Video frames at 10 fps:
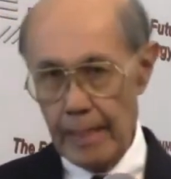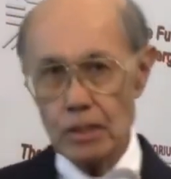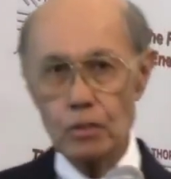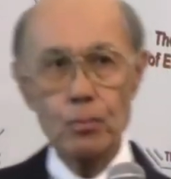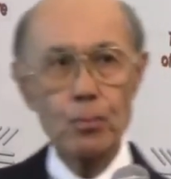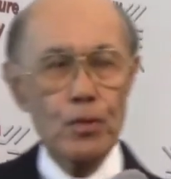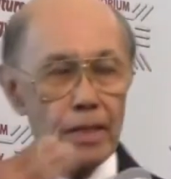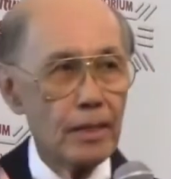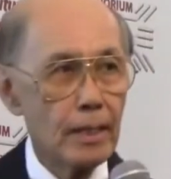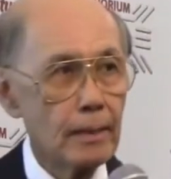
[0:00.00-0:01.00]
That's
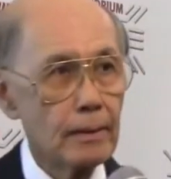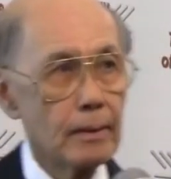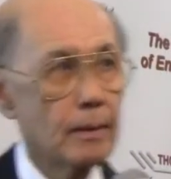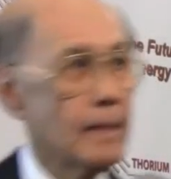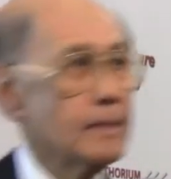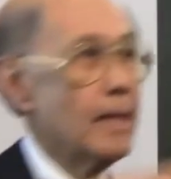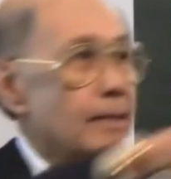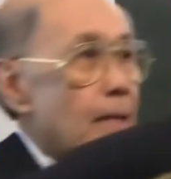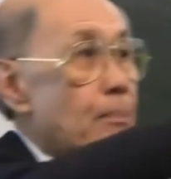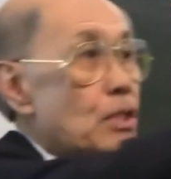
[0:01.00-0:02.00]
breathing it. That's
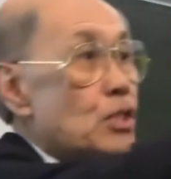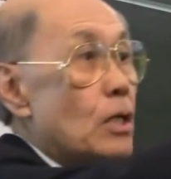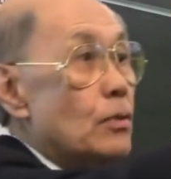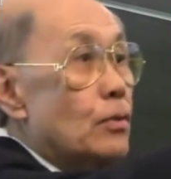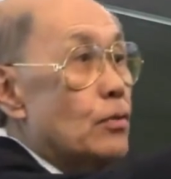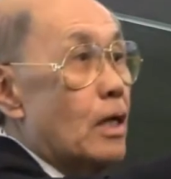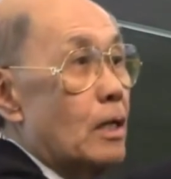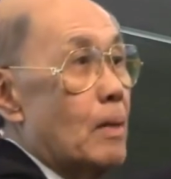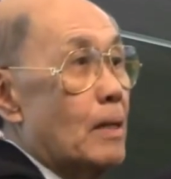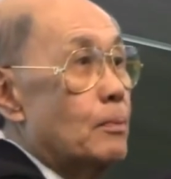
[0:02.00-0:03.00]
not that big chunk you're
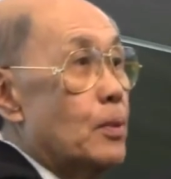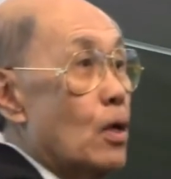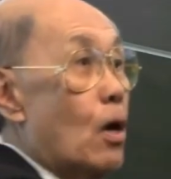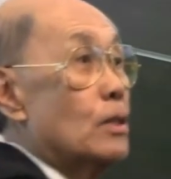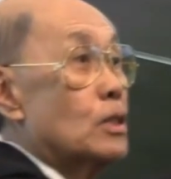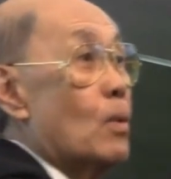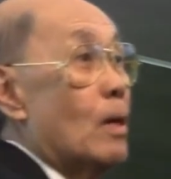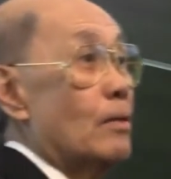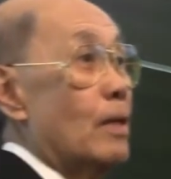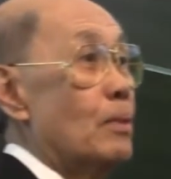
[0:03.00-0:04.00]
talking about. Pretty hard to
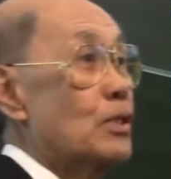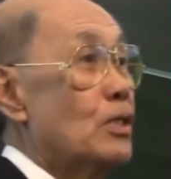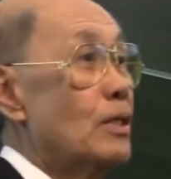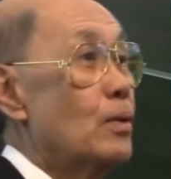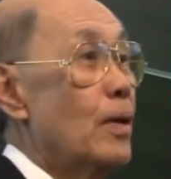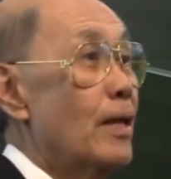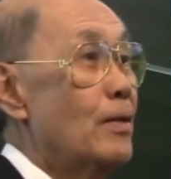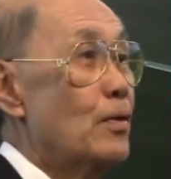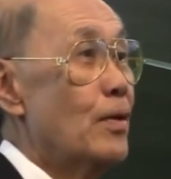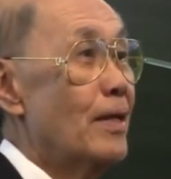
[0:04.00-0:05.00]
swallow that big chunk you
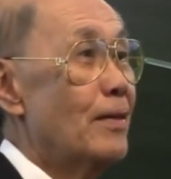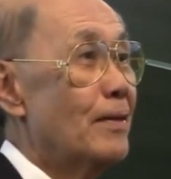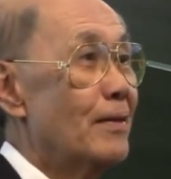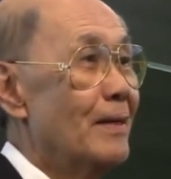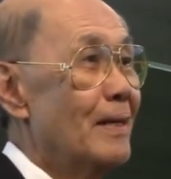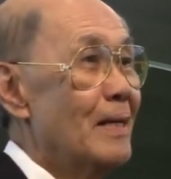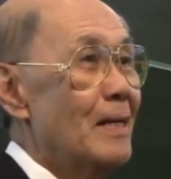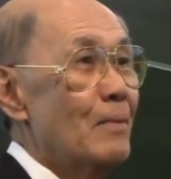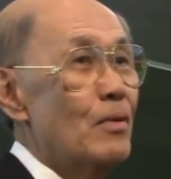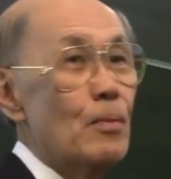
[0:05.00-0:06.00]
had in your hand there.
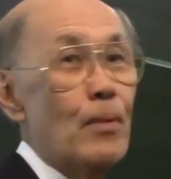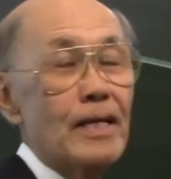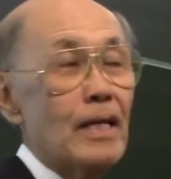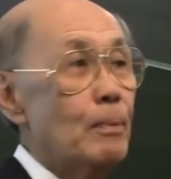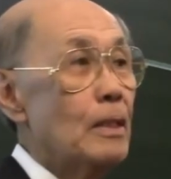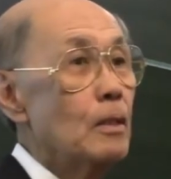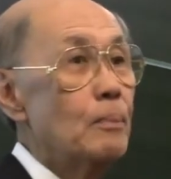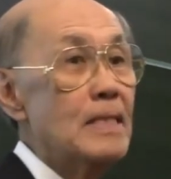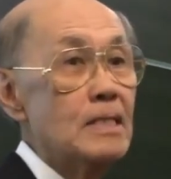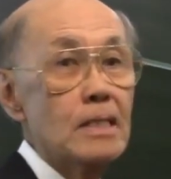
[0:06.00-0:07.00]
But you break it up into
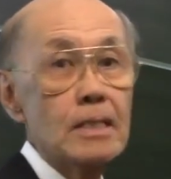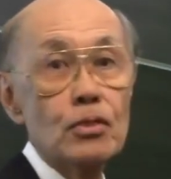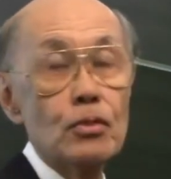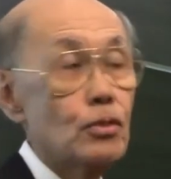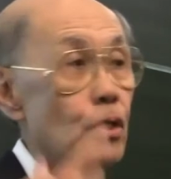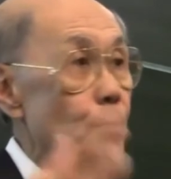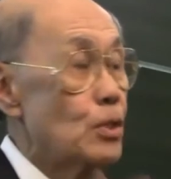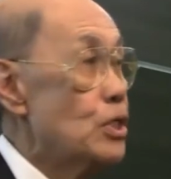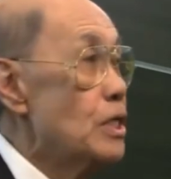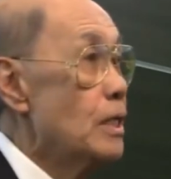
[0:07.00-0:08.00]
little pieces, so you start
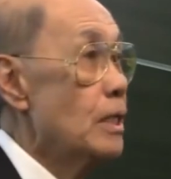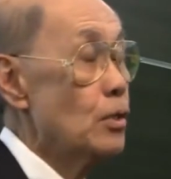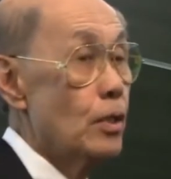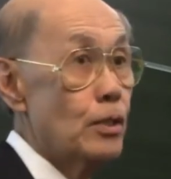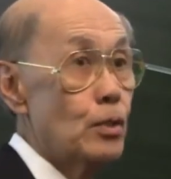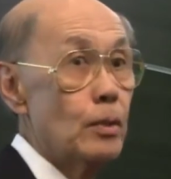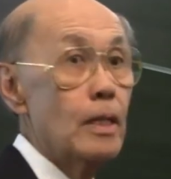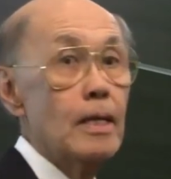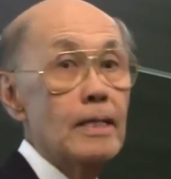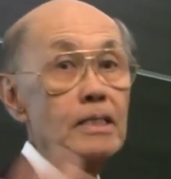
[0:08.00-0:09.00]
machining it, you got to do
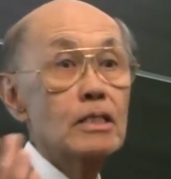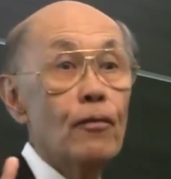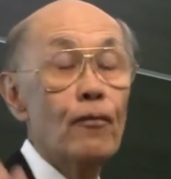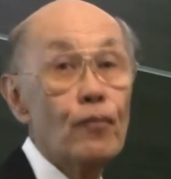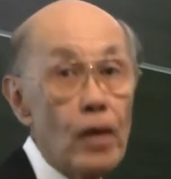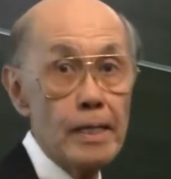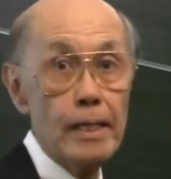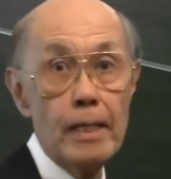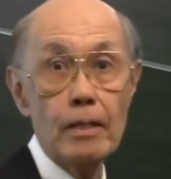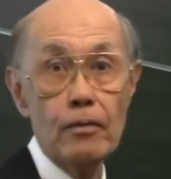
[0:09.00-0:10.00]
it. This is the
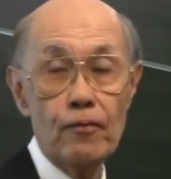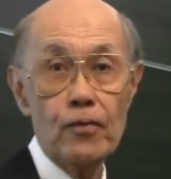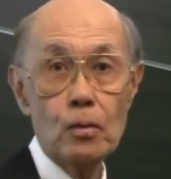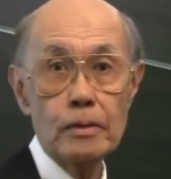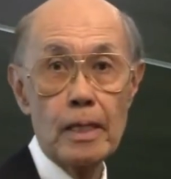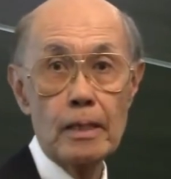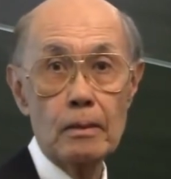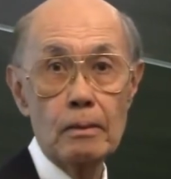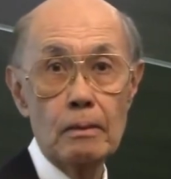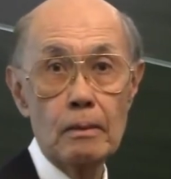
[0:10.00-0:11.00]
front end of the fuel
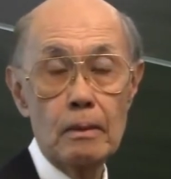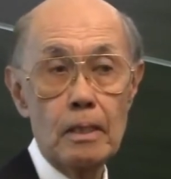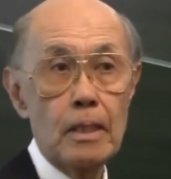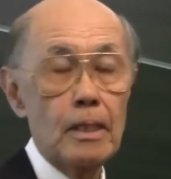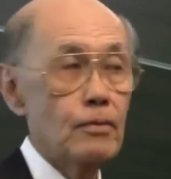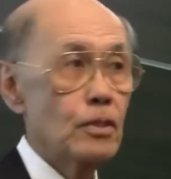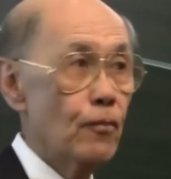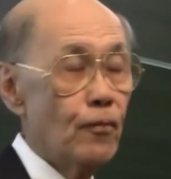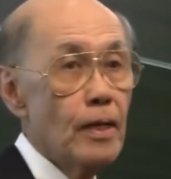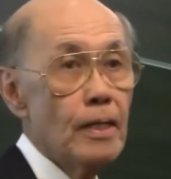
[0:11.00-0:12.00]
cycle. If it's
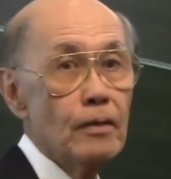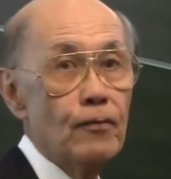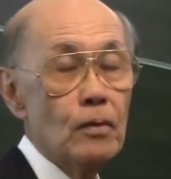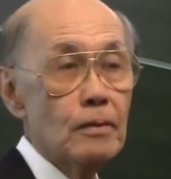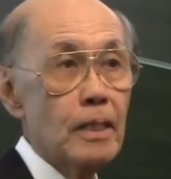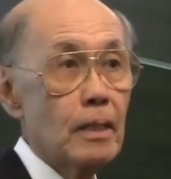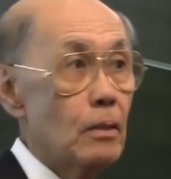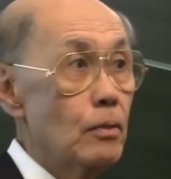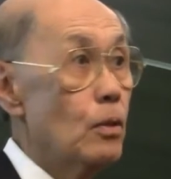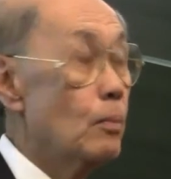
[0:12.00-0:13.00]
in the front end of the fuel
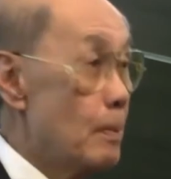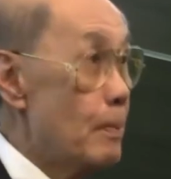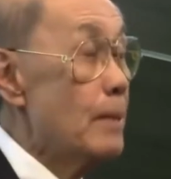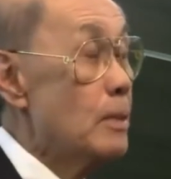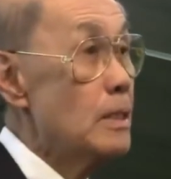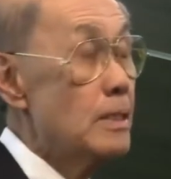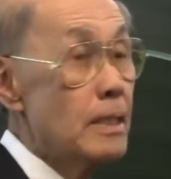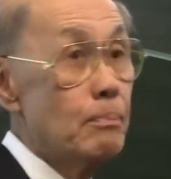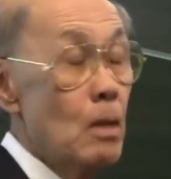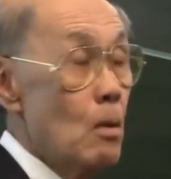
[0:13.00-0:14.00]
cycle, you're
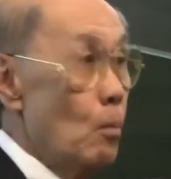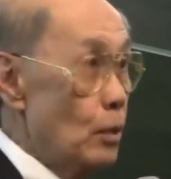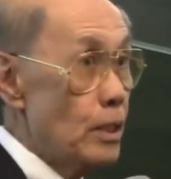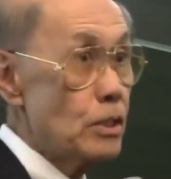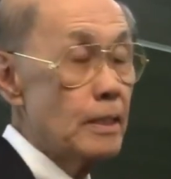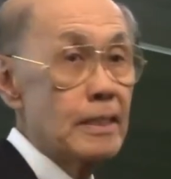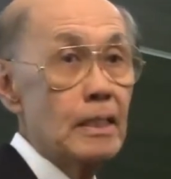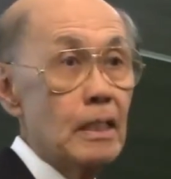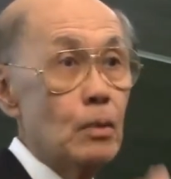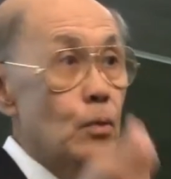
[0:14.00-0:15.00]
potentially
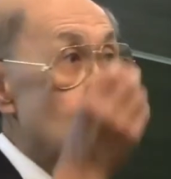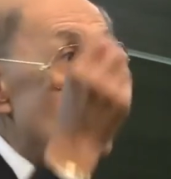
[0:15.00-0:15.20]
dealing